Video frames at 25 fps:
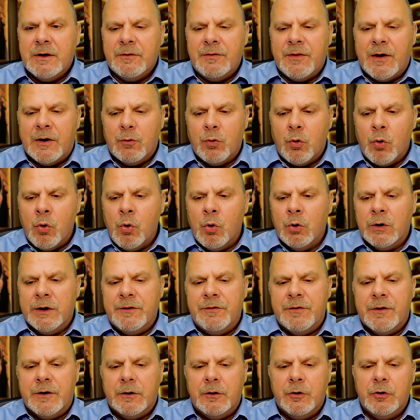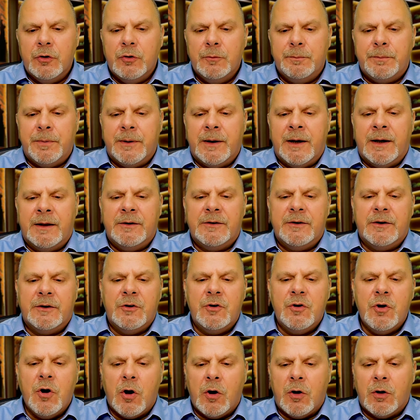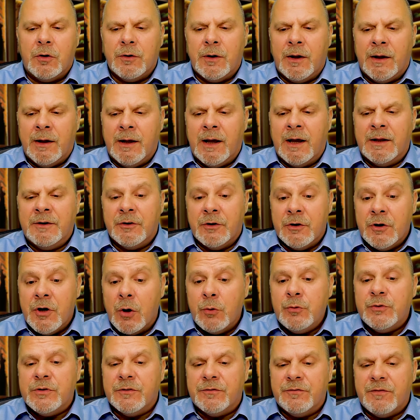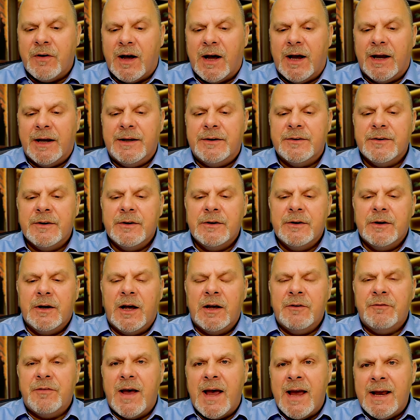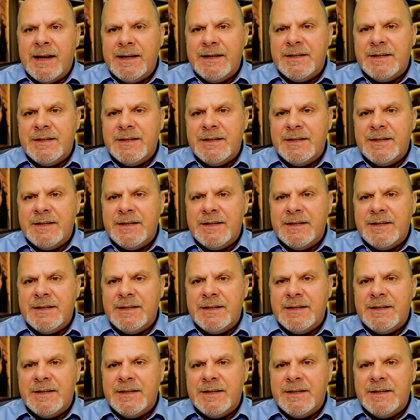they're all in the loop and are notified of any